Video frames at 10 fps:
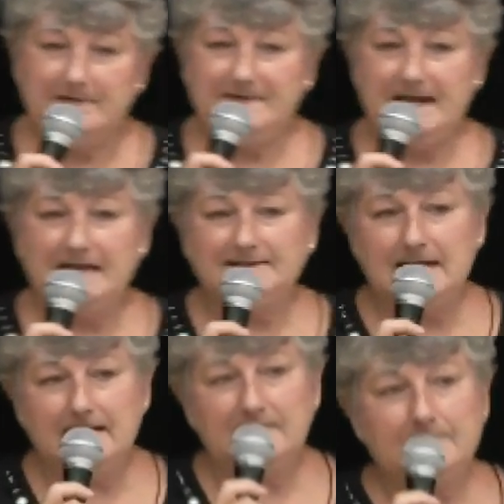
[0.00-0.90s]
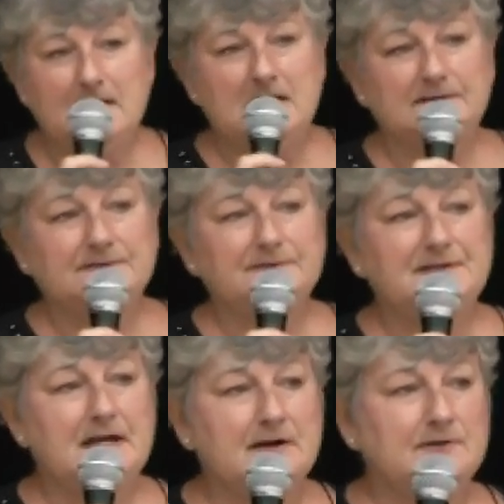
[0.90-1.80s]
the outside of the box will
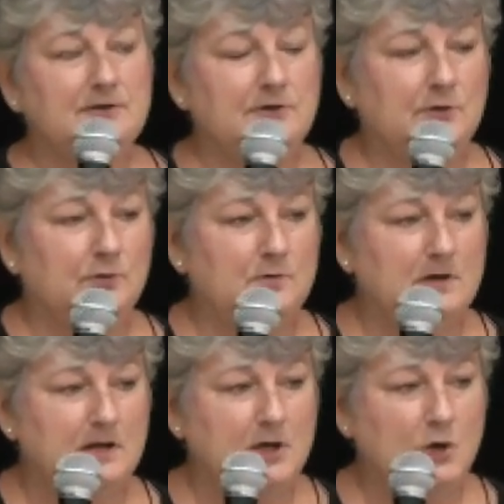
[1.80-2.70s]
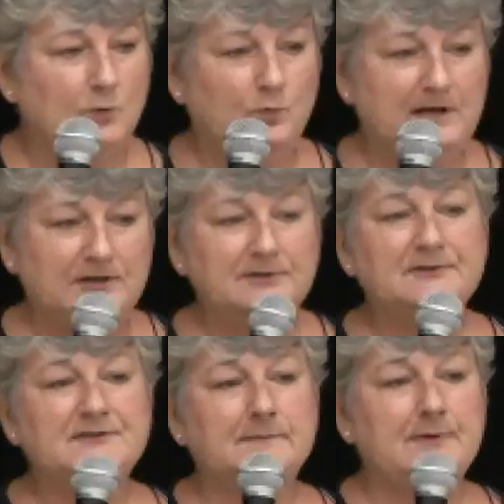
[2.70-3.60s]
tell you when you're
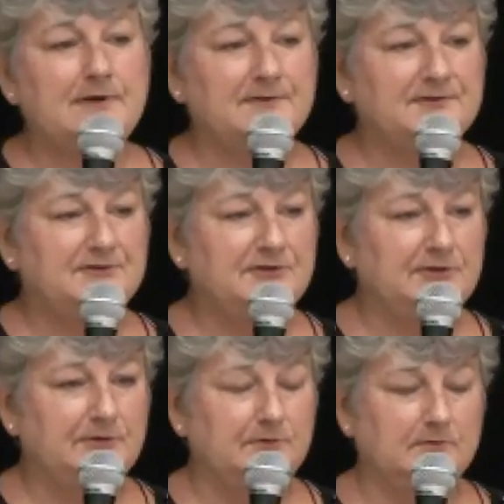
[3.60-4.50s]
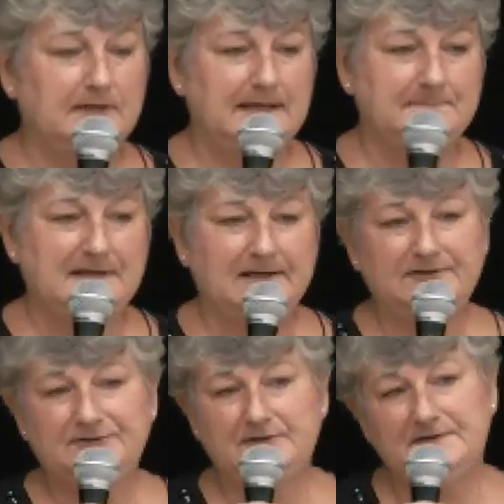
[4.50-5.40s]
supposed to
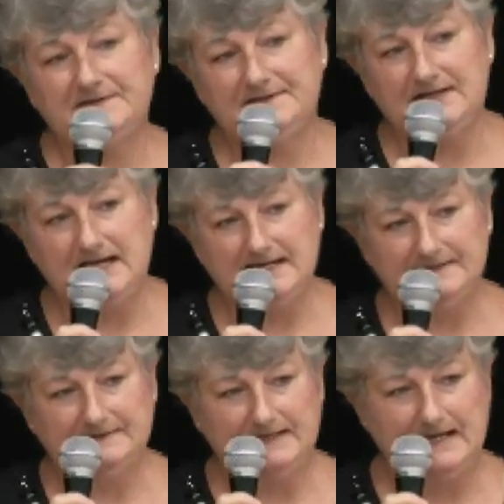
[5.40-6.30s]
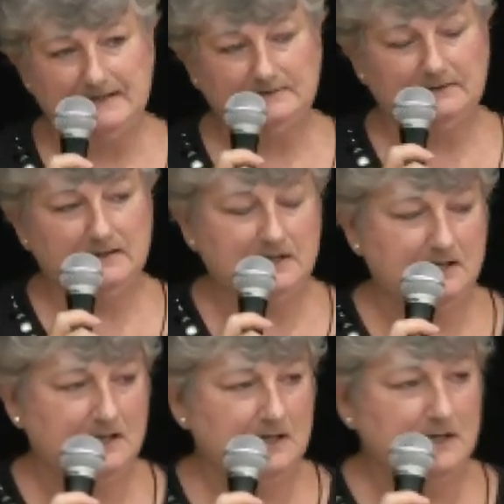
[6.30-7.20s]
administer this Diastat.
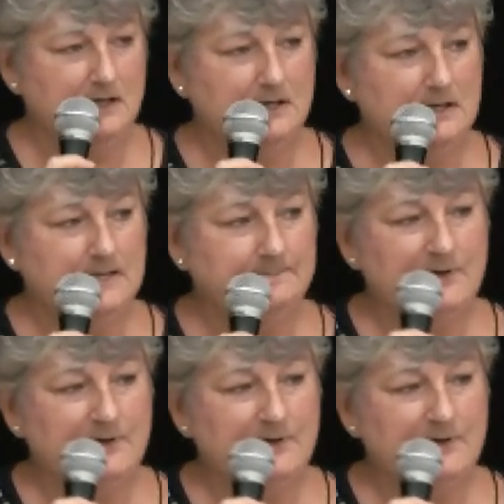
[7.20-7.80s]
In